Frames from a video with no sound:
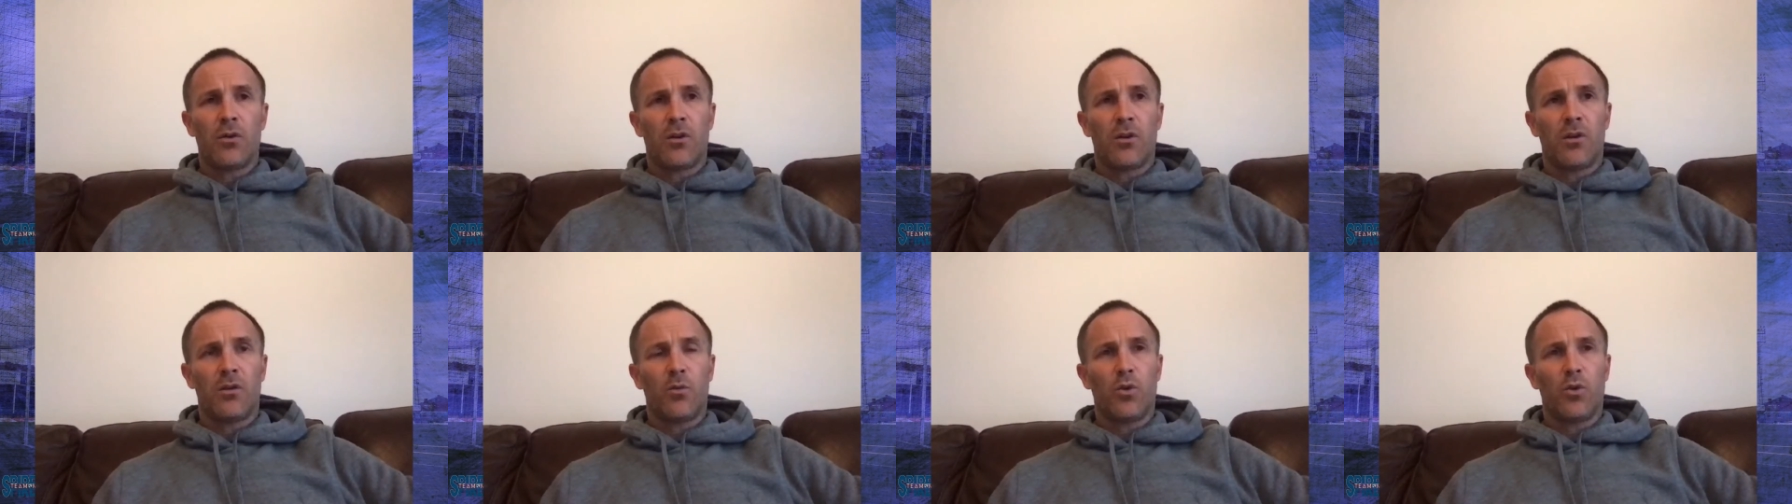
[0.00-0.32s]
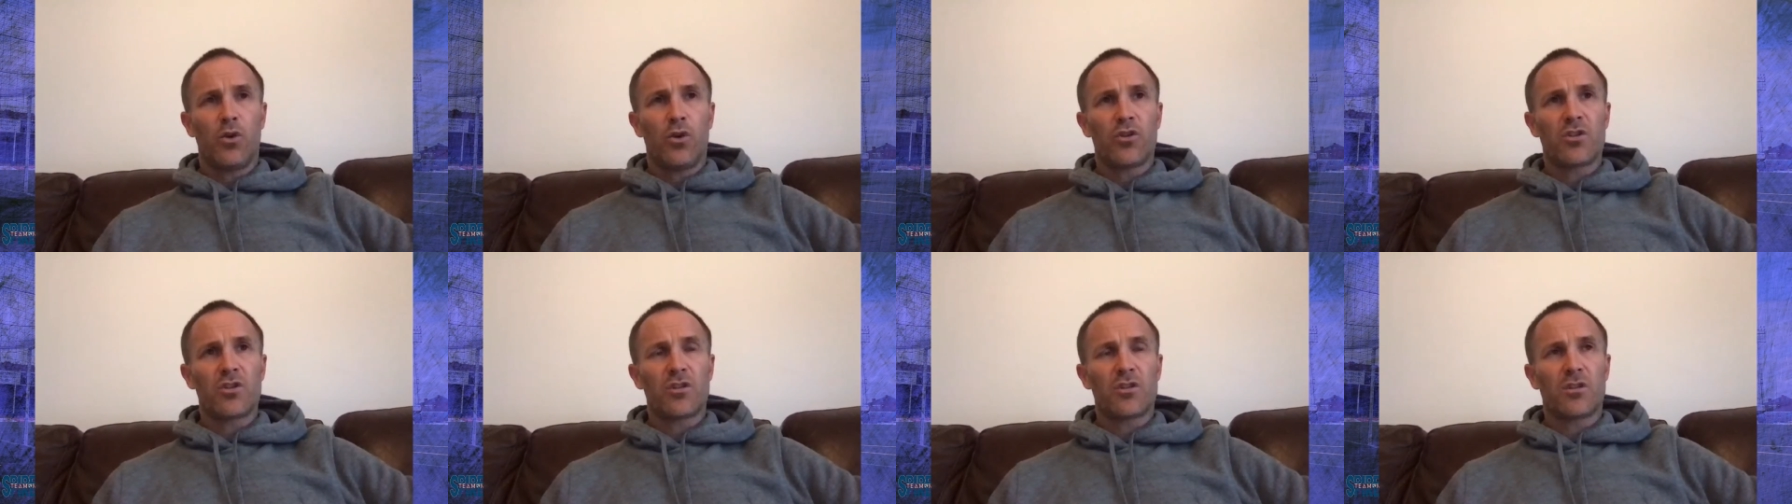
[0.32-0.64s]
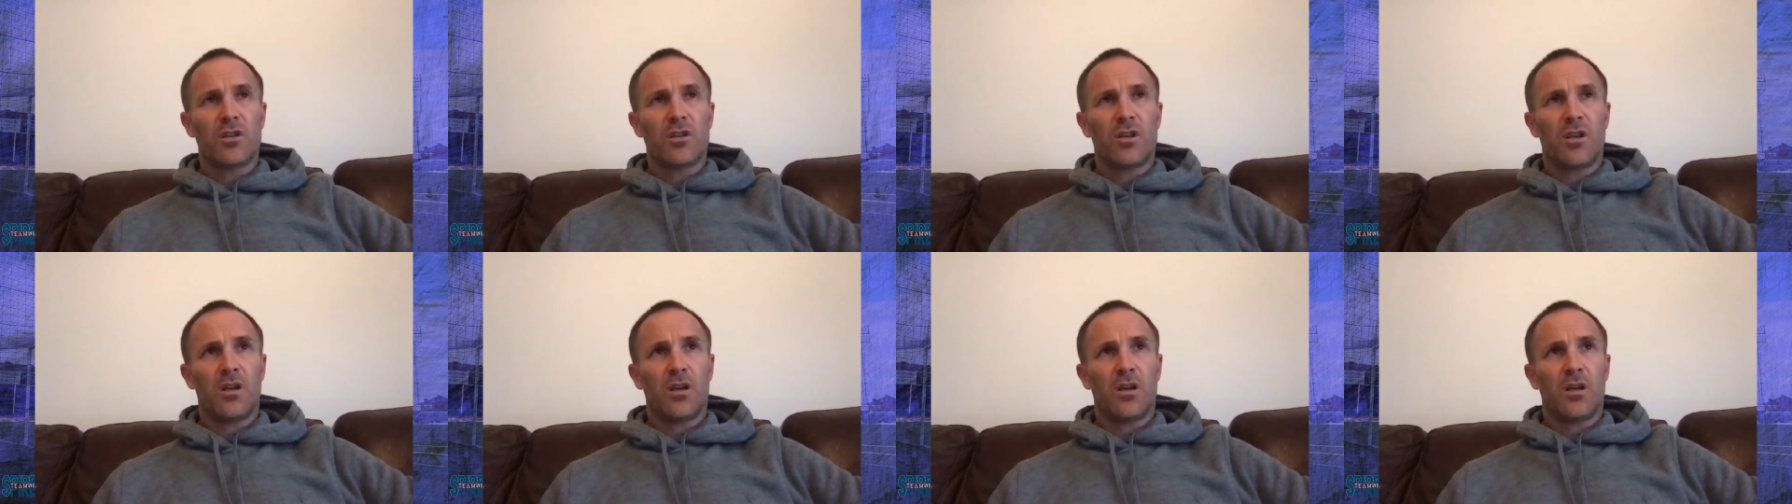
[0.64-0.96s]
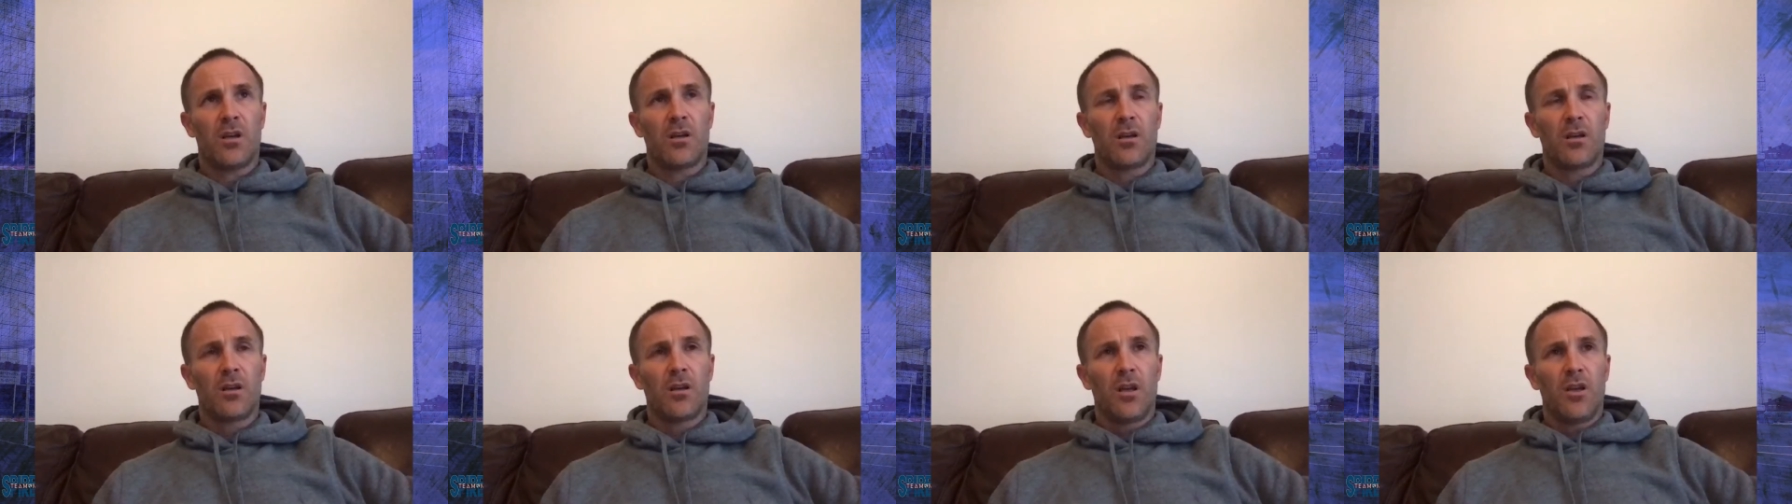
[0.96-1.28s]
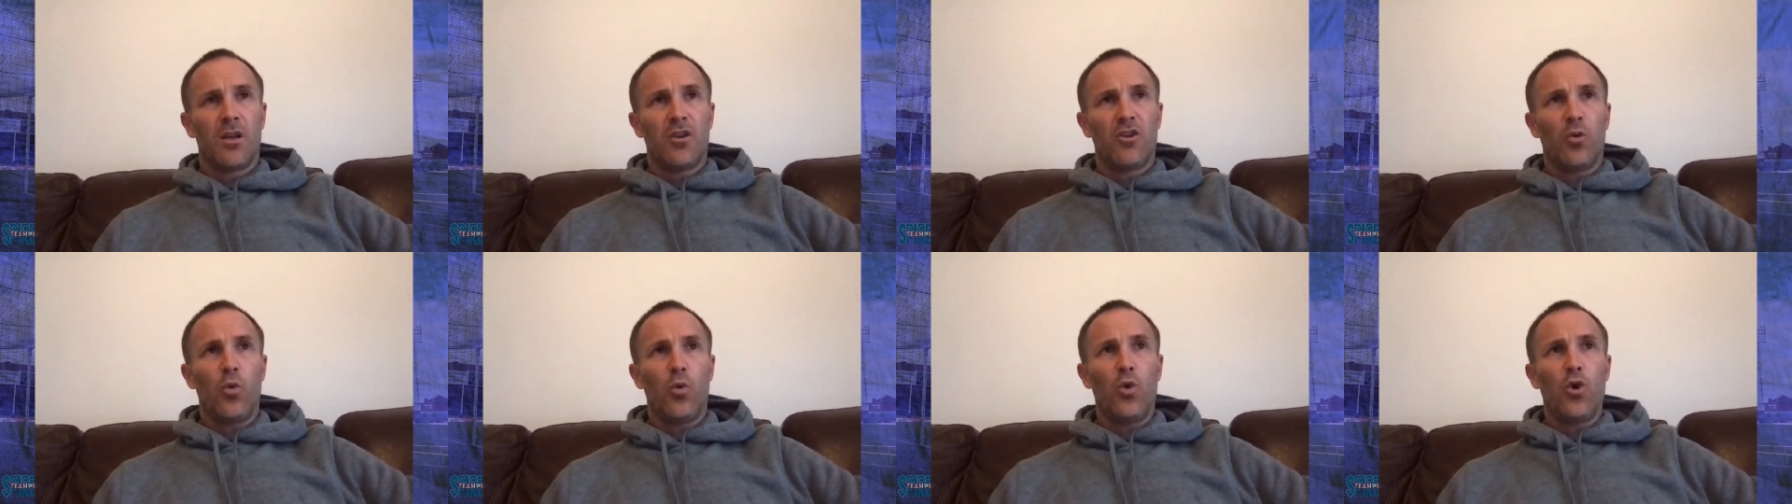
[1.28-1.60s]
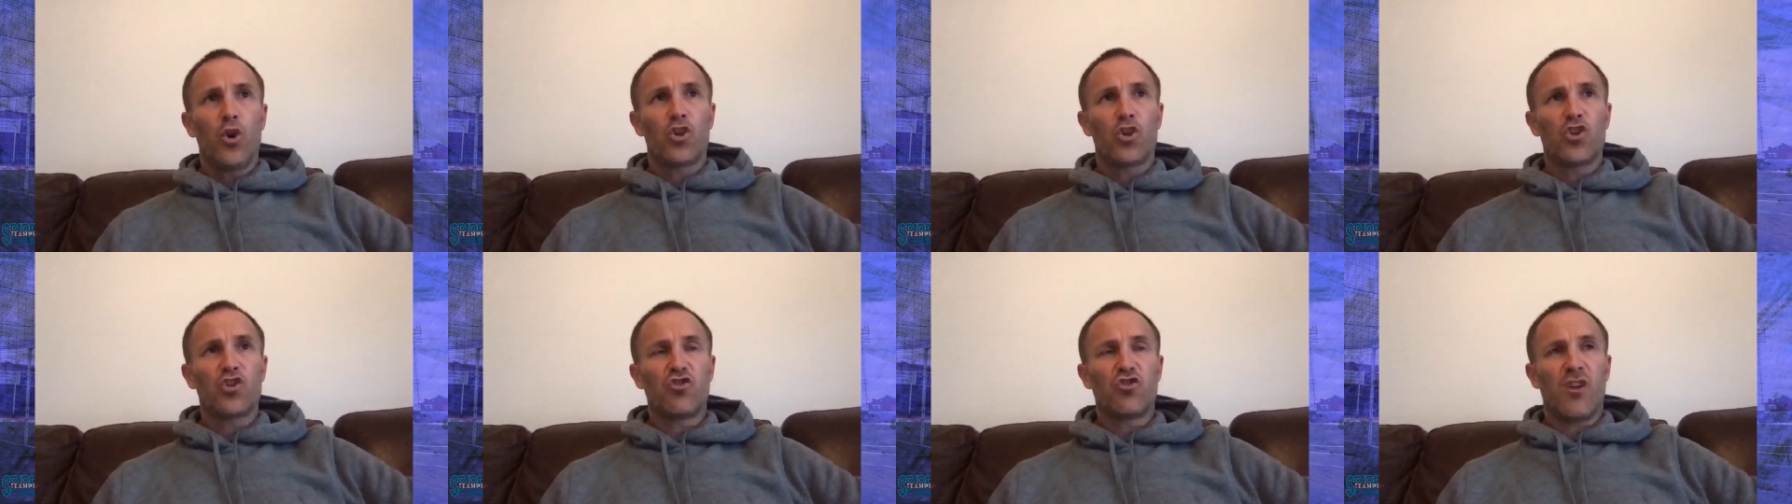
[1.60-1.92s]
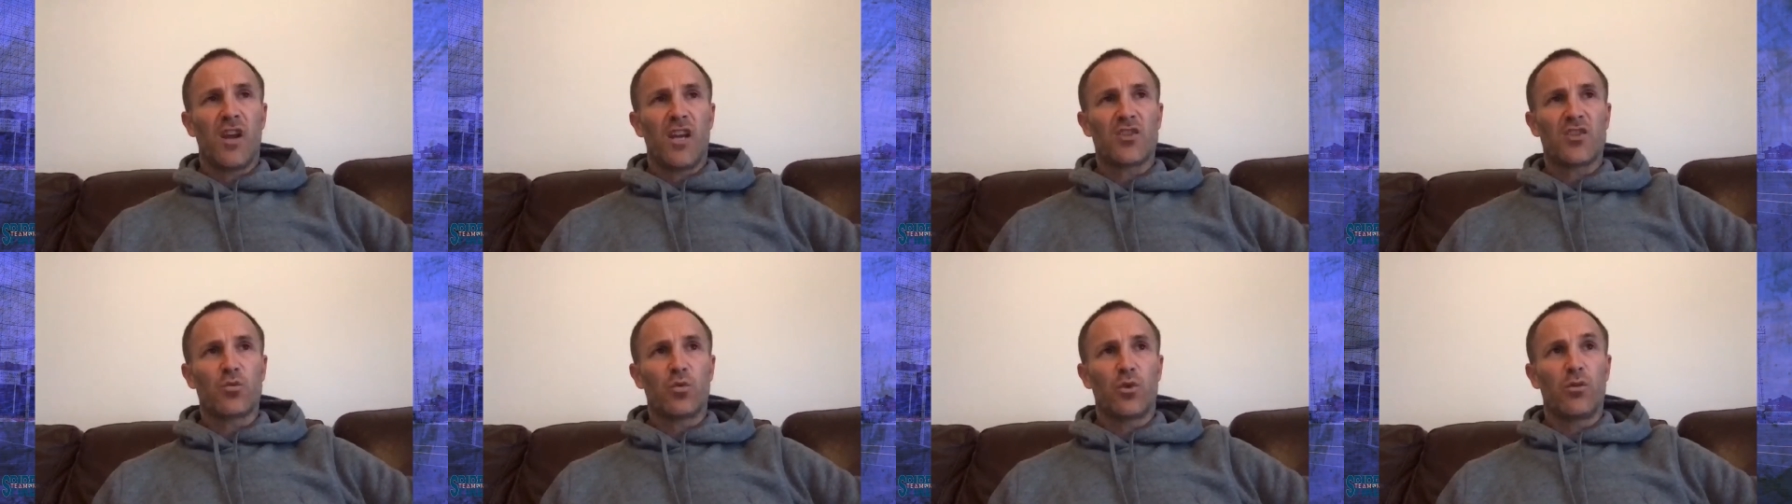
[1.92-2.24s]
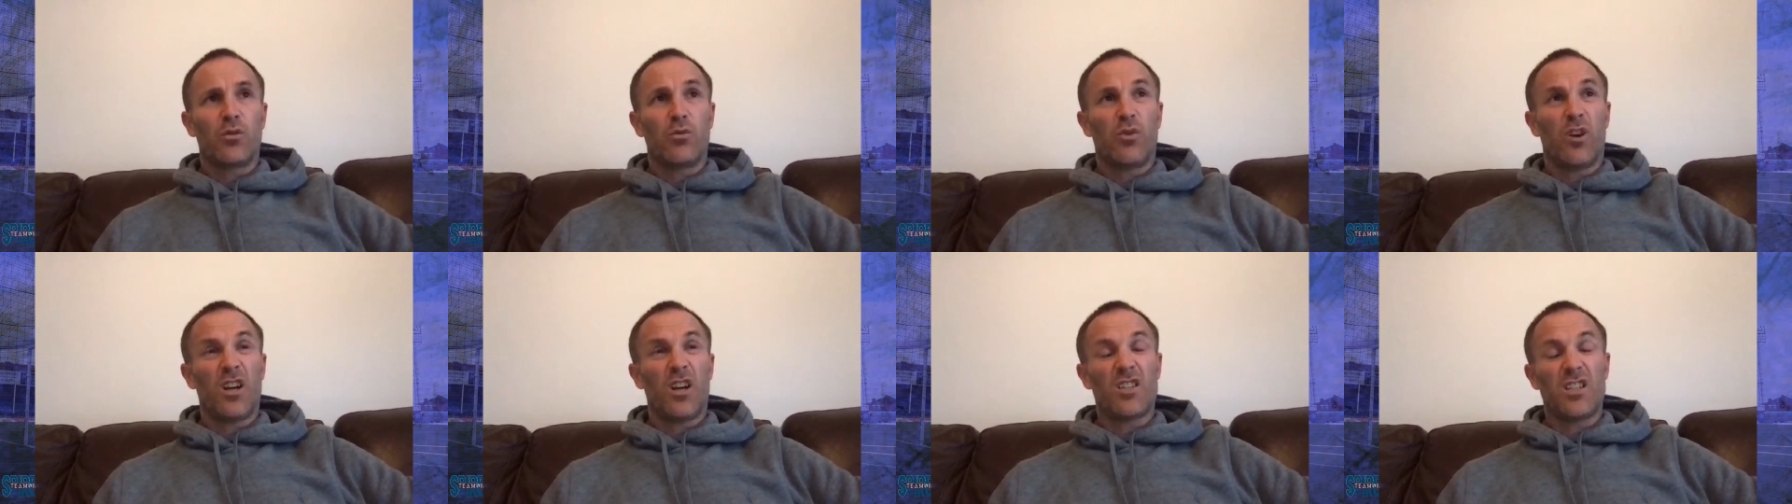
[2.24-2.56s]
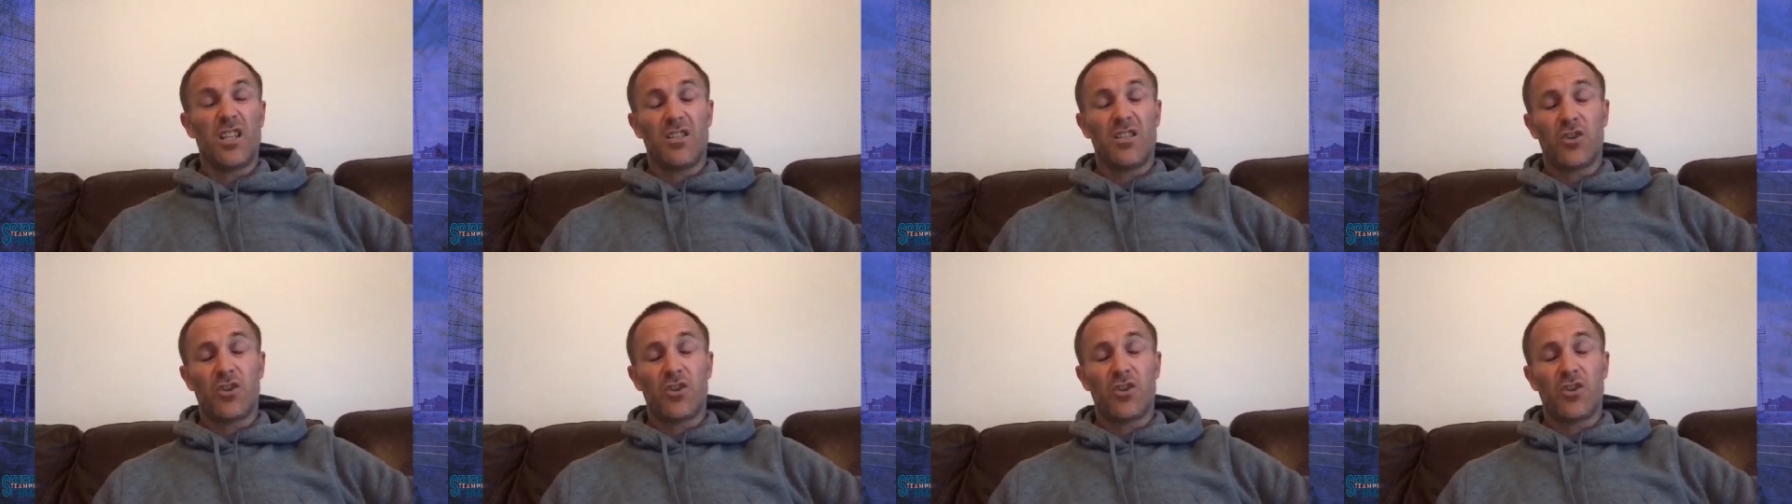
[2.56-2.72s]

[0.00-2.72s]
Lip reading: and the worst dress were actually